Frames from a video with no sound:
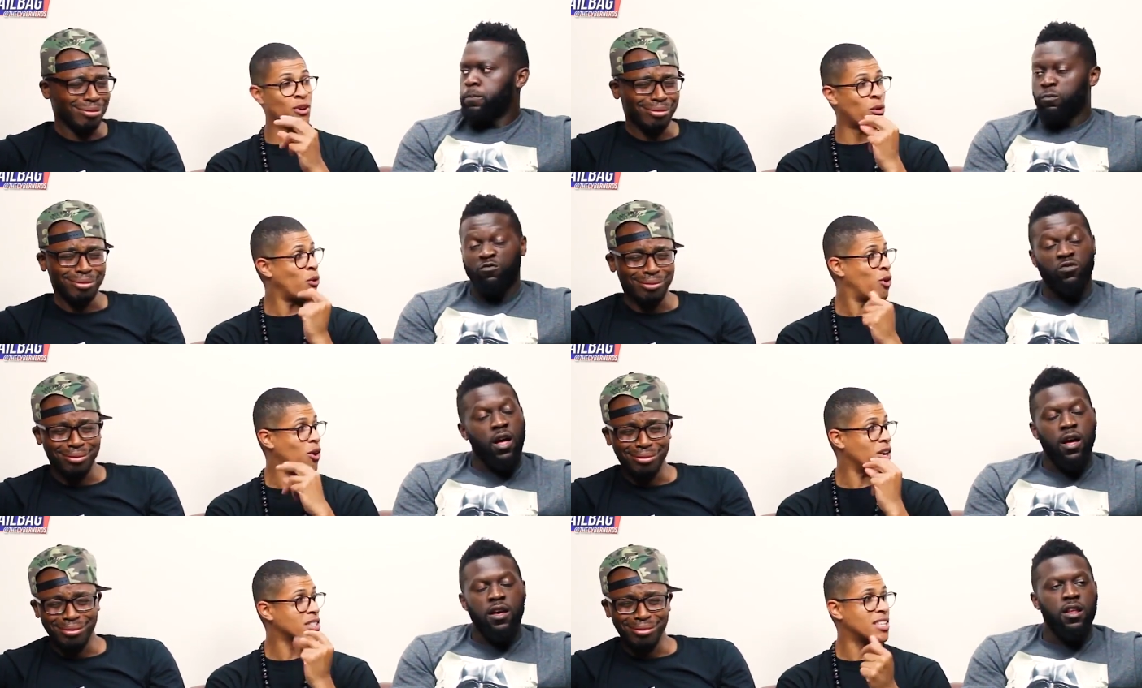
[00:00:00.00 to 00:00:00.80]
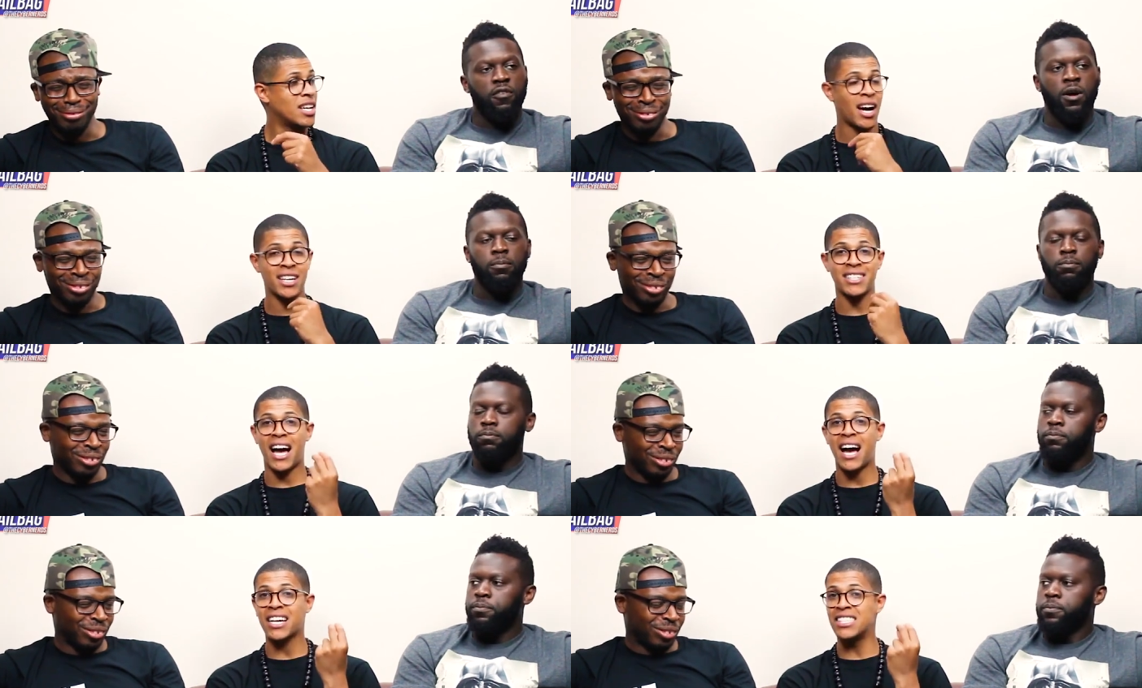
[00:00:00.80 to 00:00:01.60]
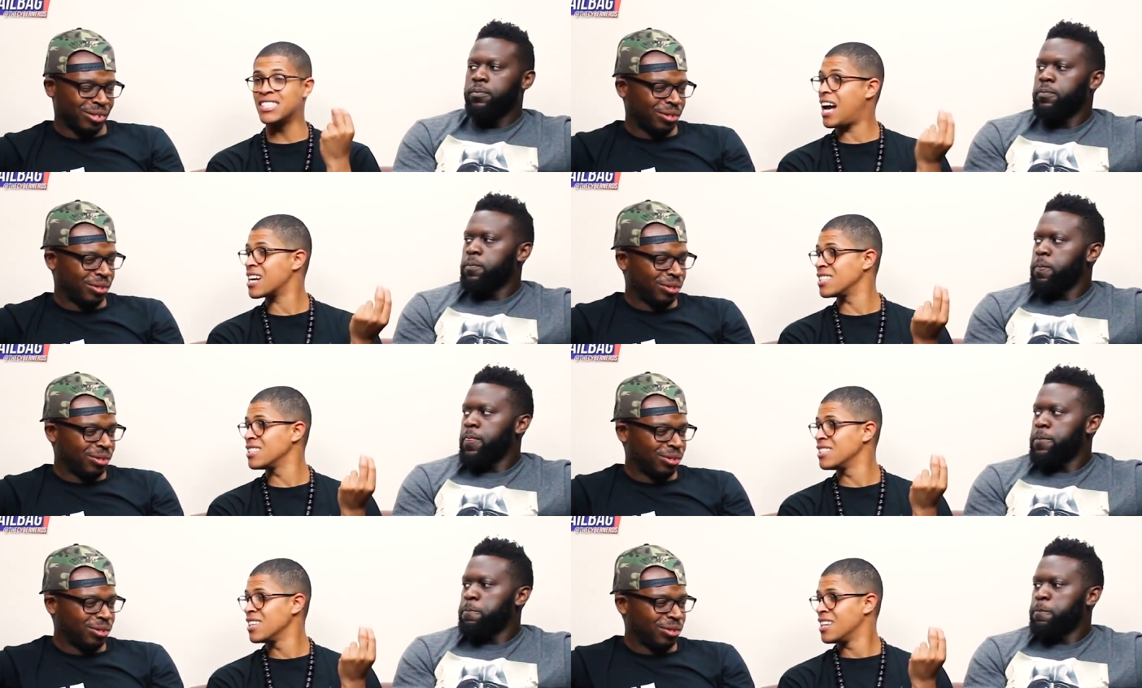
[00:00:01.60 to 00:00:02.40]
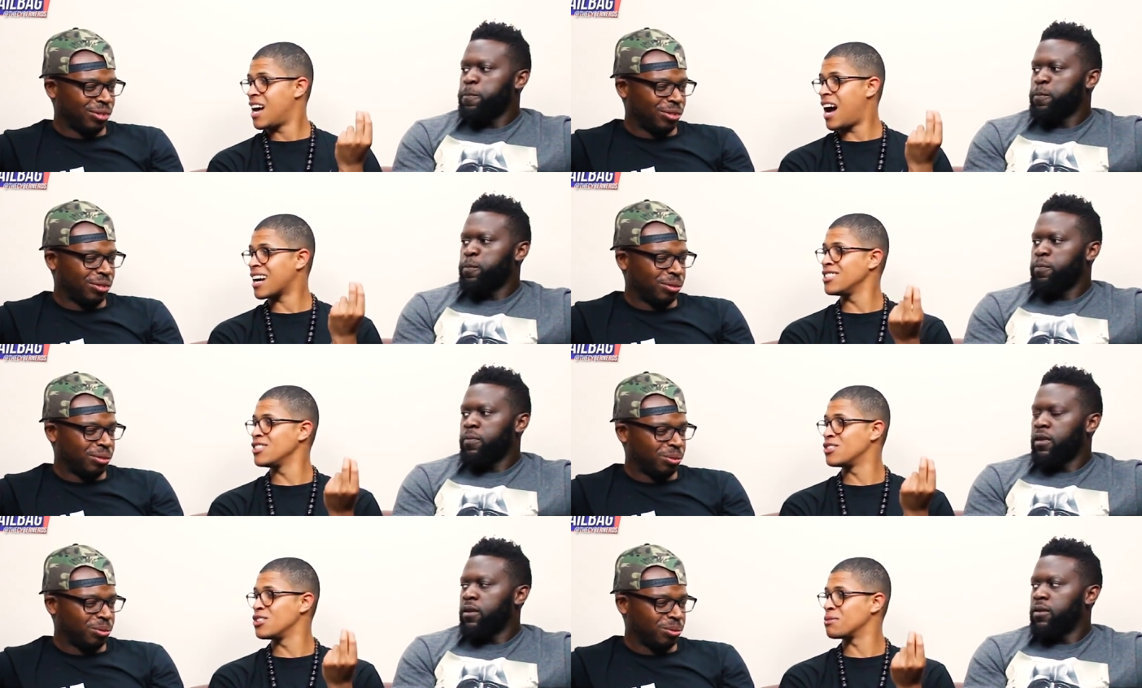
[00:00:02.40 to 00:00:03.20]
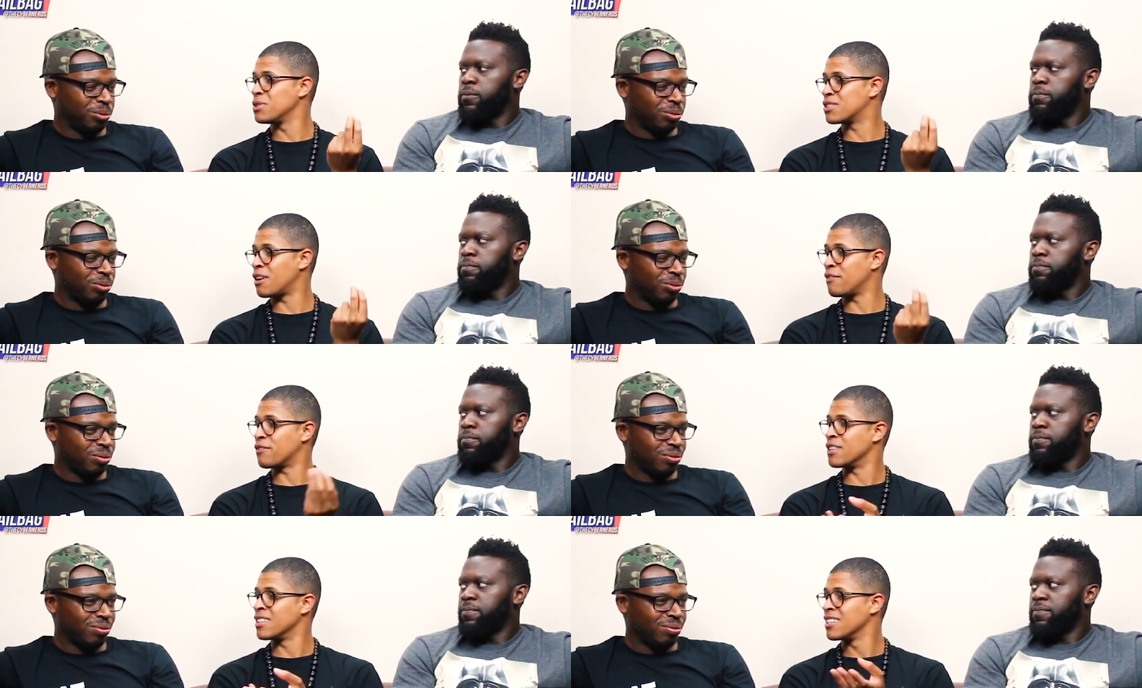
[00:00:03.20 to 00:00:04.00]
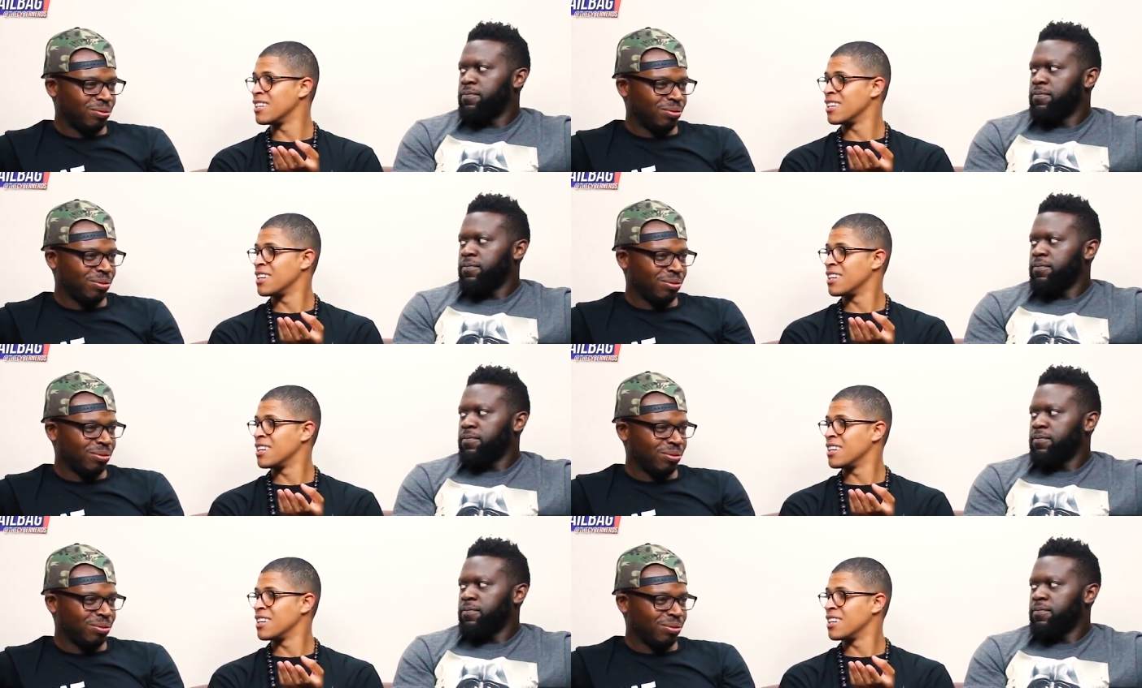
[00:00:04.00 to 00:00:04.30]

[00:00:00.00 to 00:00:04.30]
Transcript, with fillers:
Speaker 1: so hooked. I hear that, I was like, I can, I can, I can introduce me to something,